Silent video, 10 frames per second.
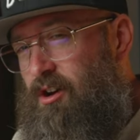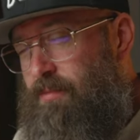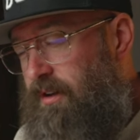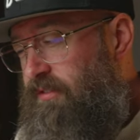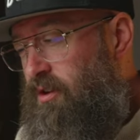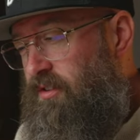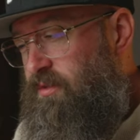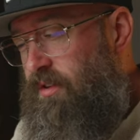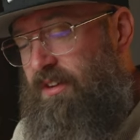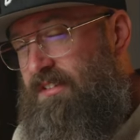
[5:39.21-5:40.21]
note, but if you
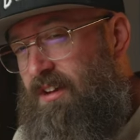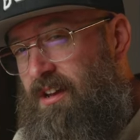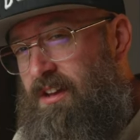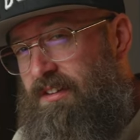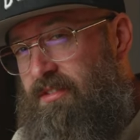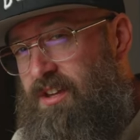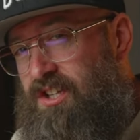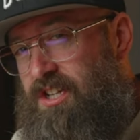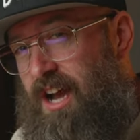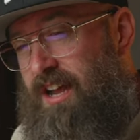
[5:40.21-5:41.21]
notice where the sun is on this
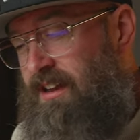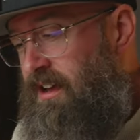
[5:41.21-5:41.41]
shot,